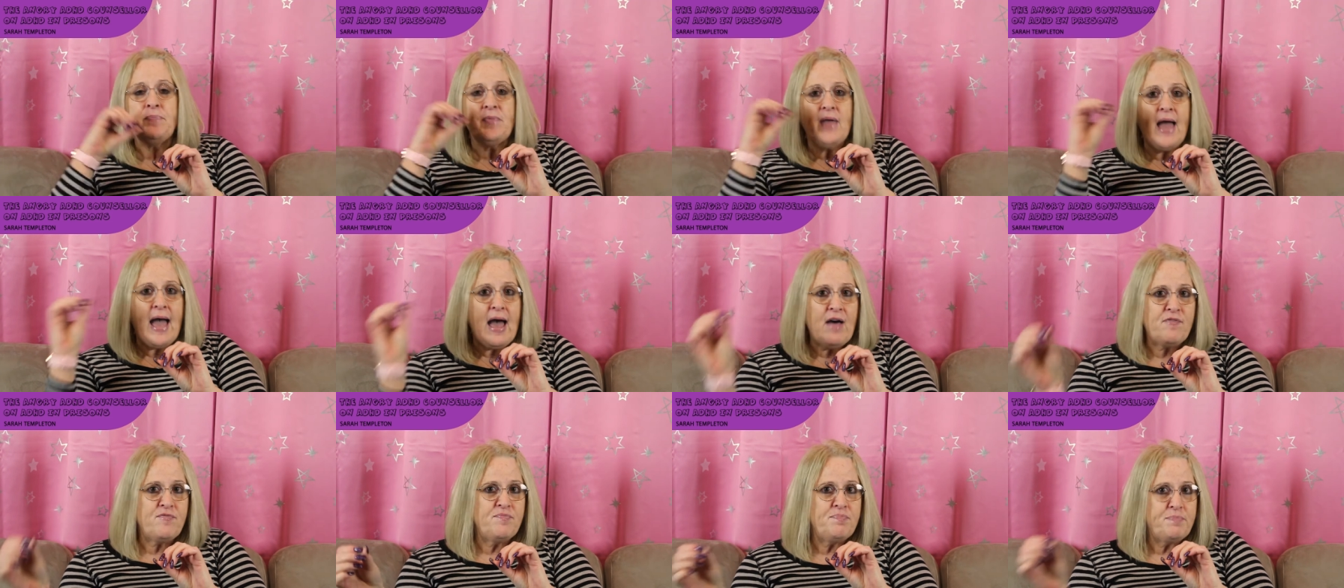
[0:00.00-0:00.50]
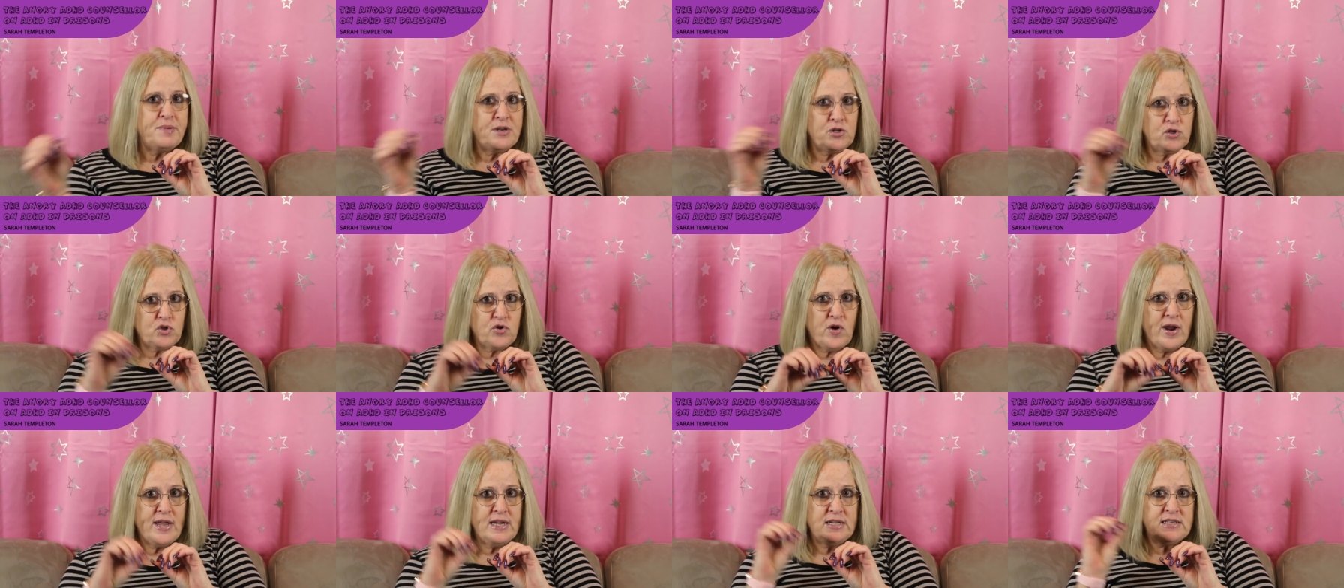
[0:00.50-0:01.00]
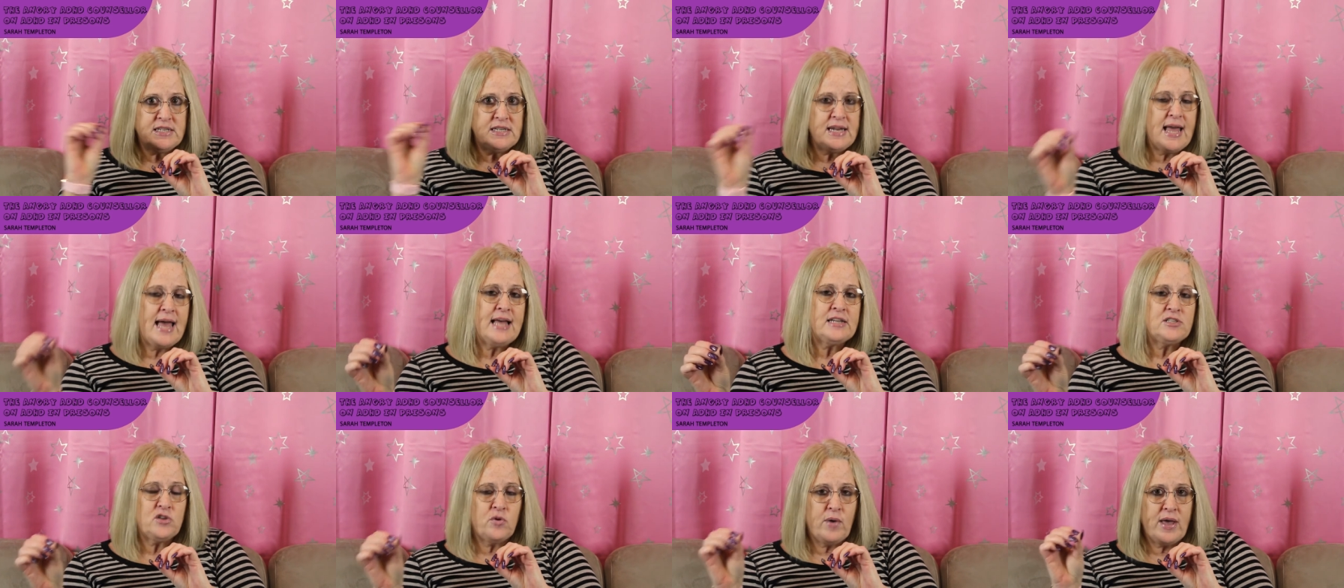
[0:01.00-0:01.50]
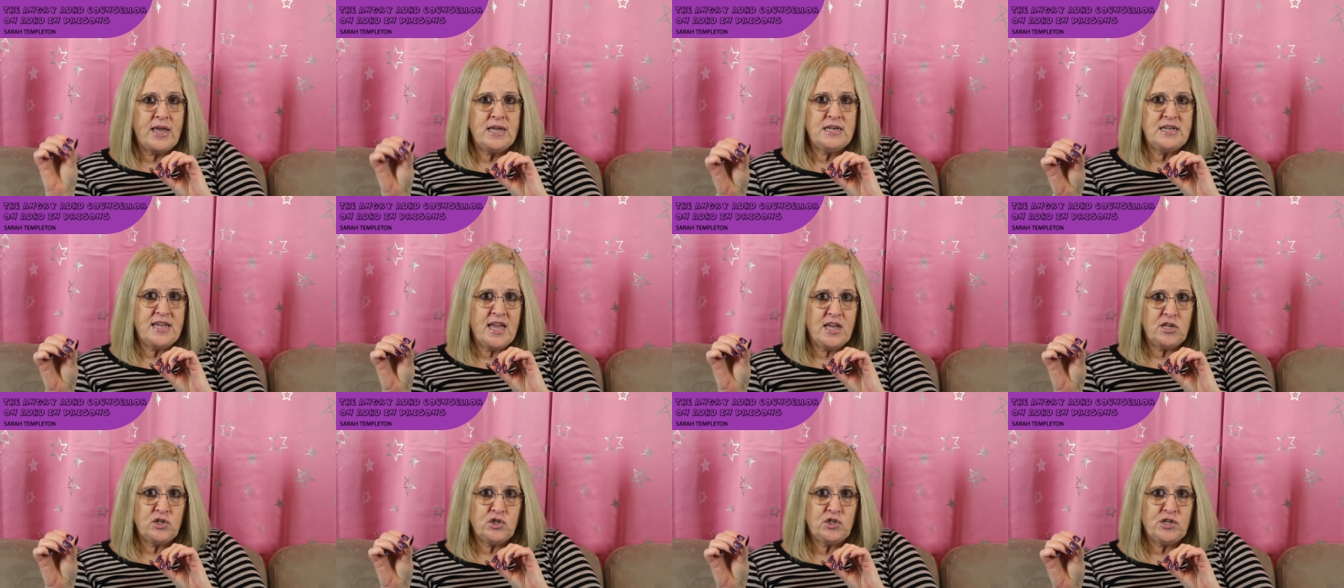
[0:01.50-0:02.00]
haven't been trained in adult
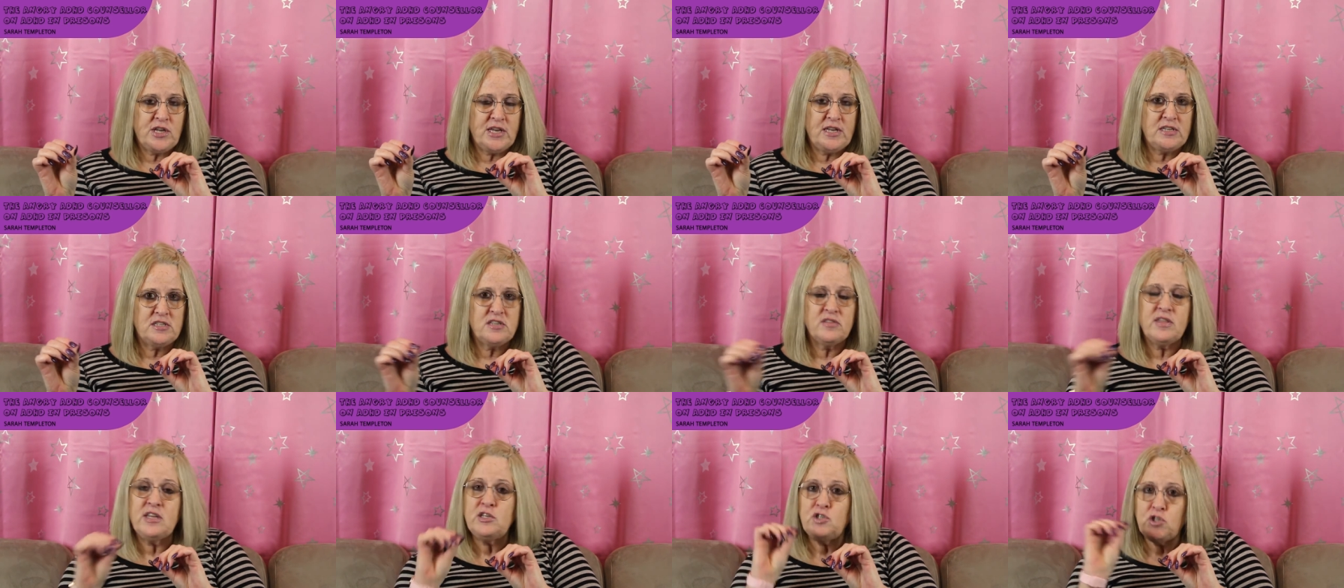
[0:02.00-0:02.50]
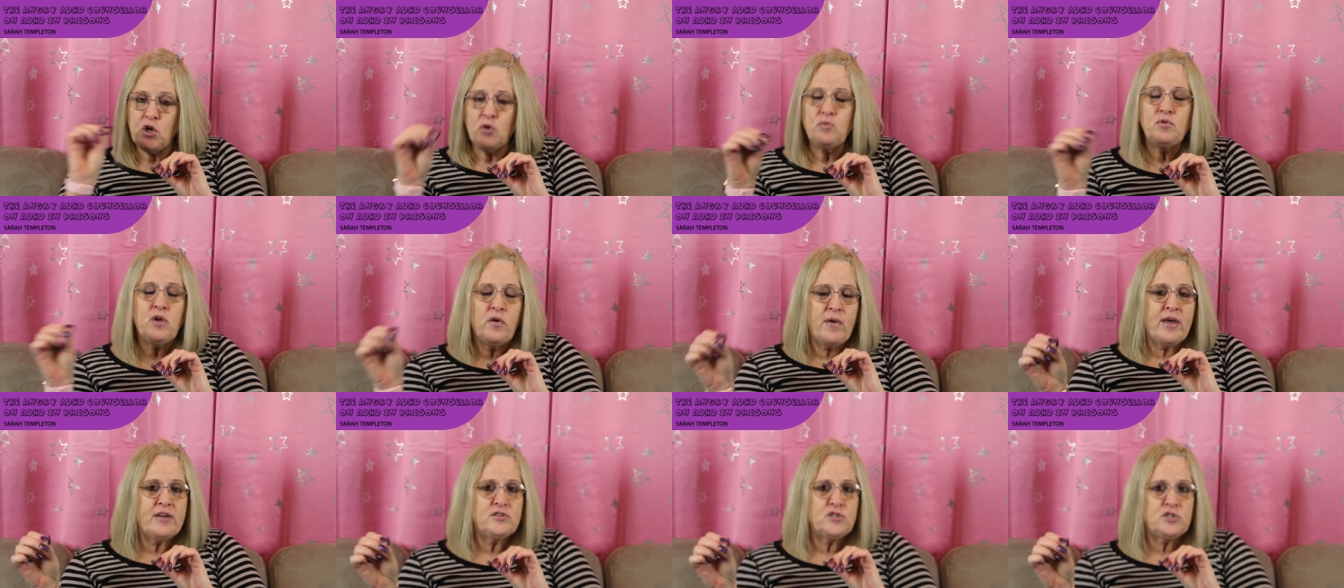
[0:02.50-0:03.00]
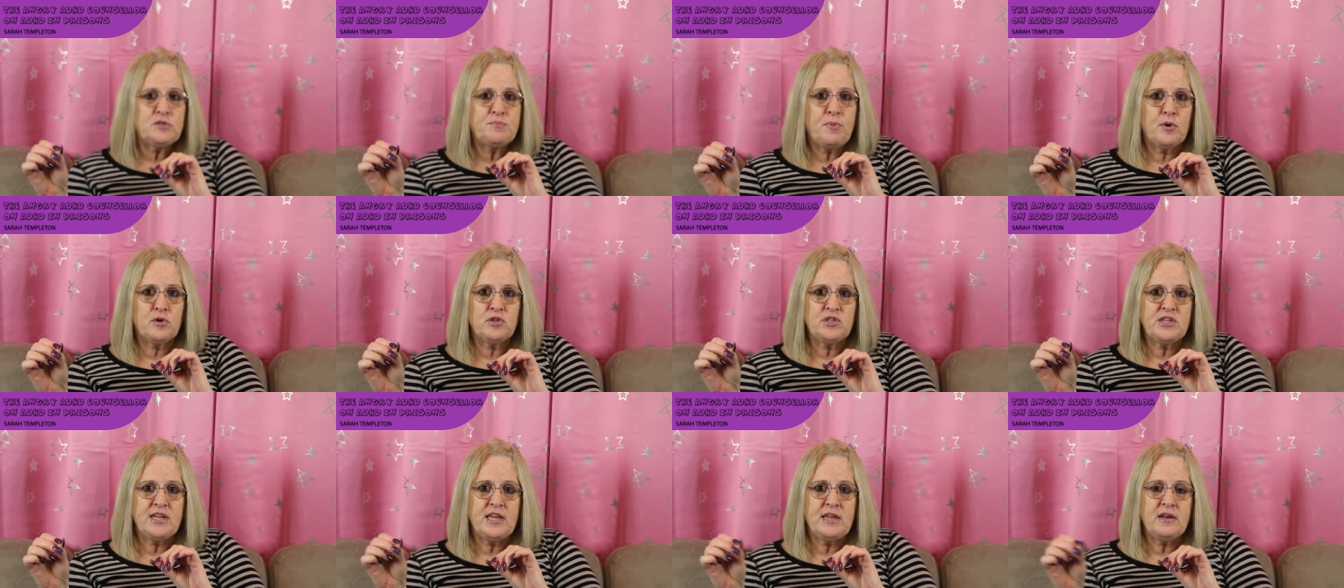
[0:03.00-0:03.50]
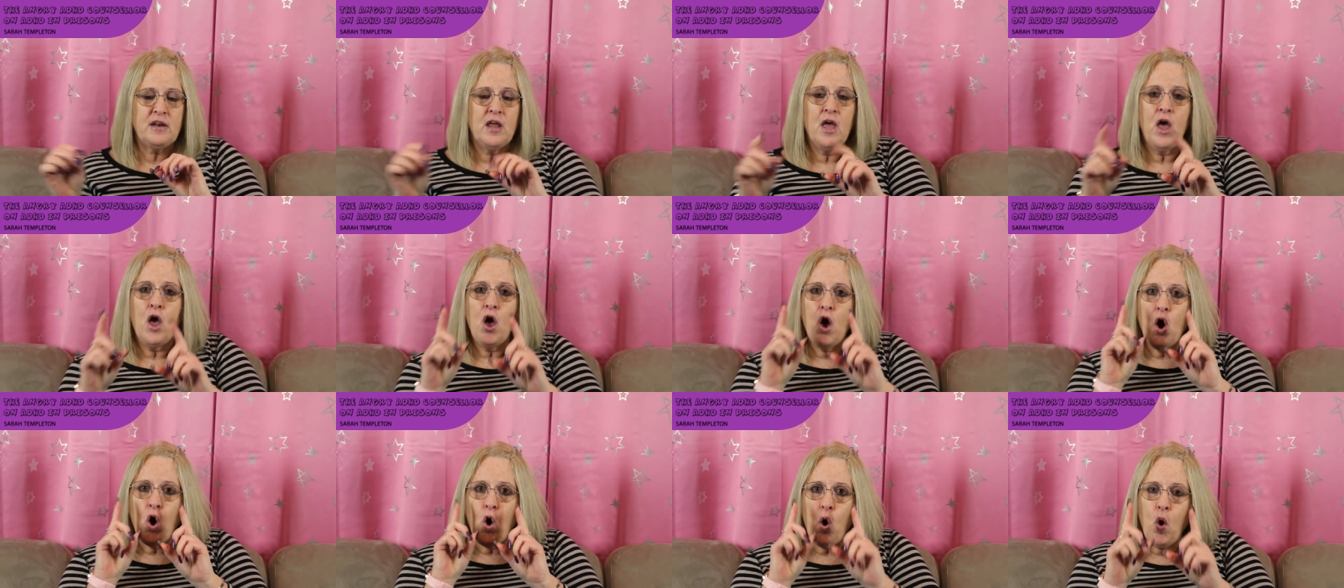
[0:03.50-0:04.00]
ADHD, so they don't know how to spot it?
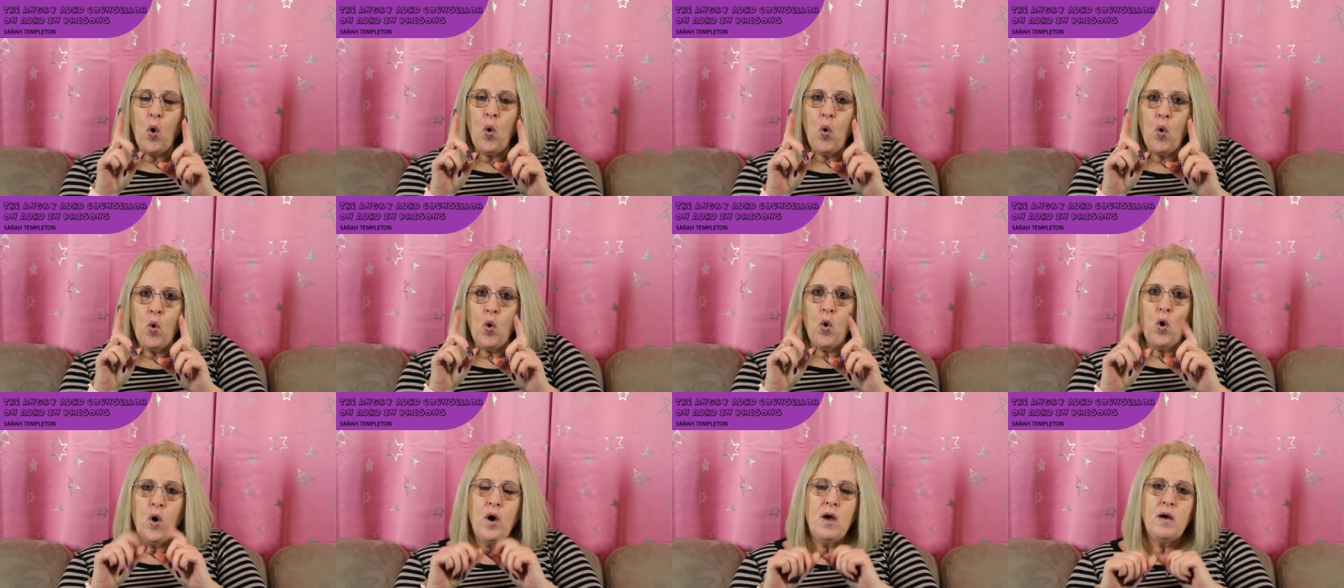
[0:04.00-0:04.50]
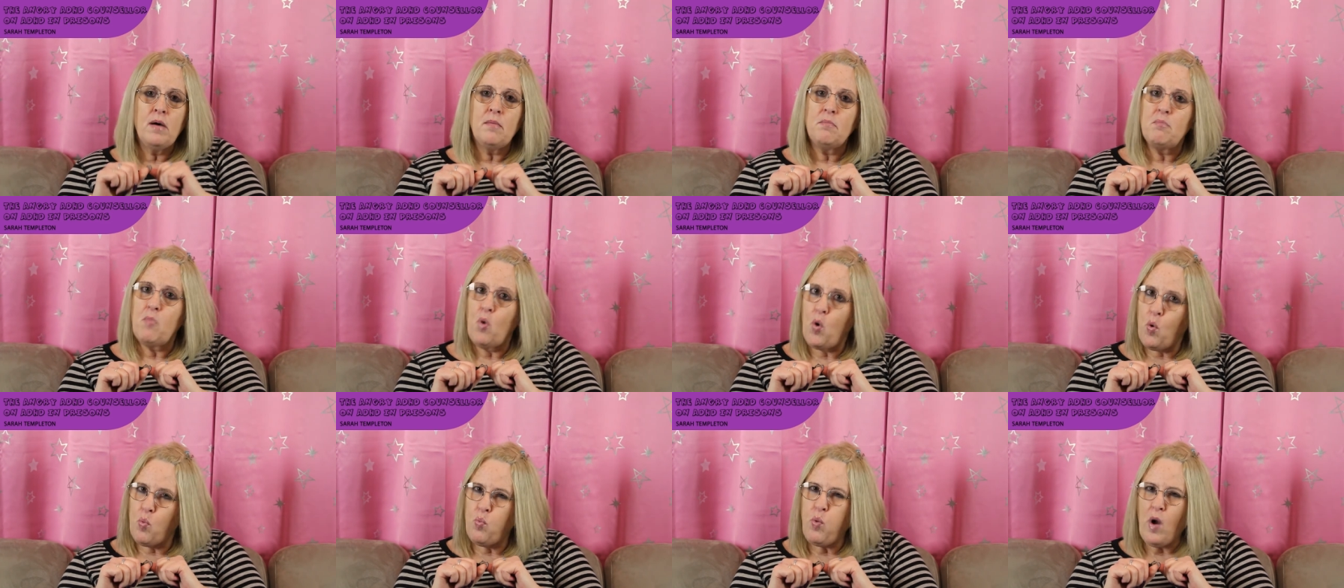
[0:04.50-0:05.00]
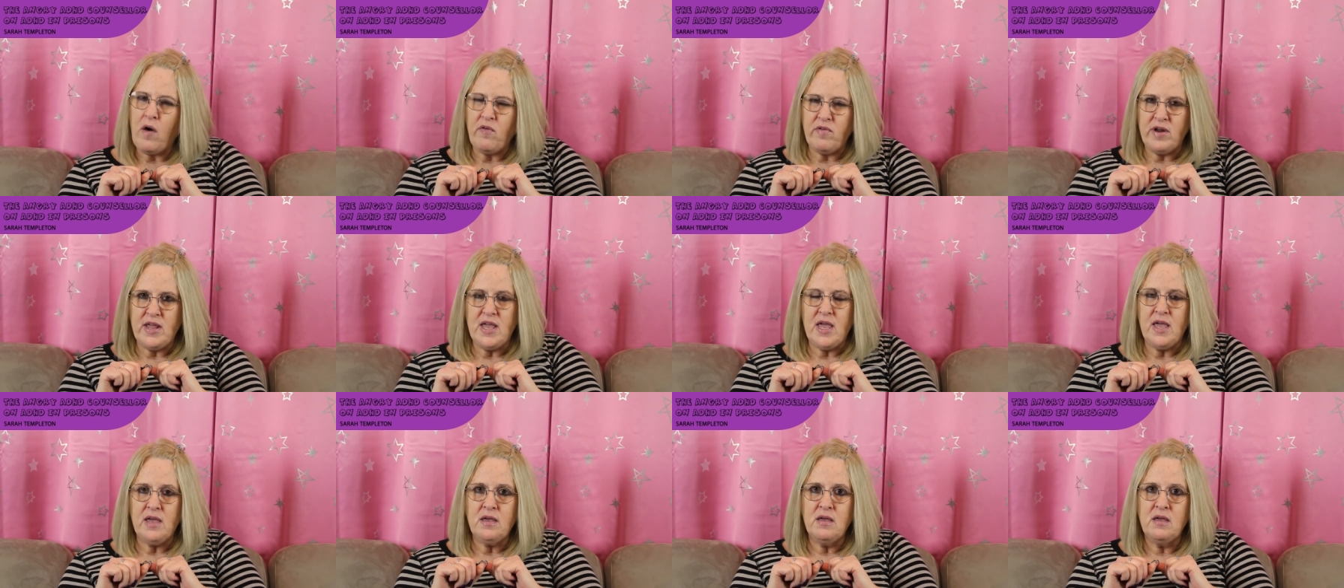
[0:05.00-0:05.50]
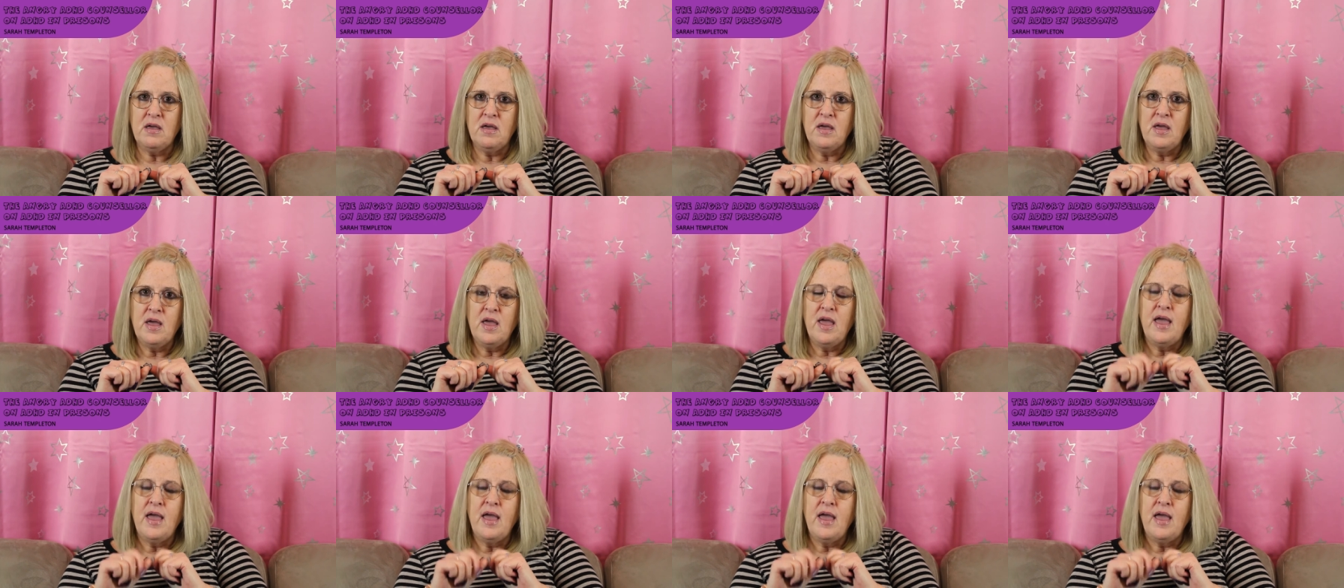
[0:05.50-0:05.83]
Or, more worrying,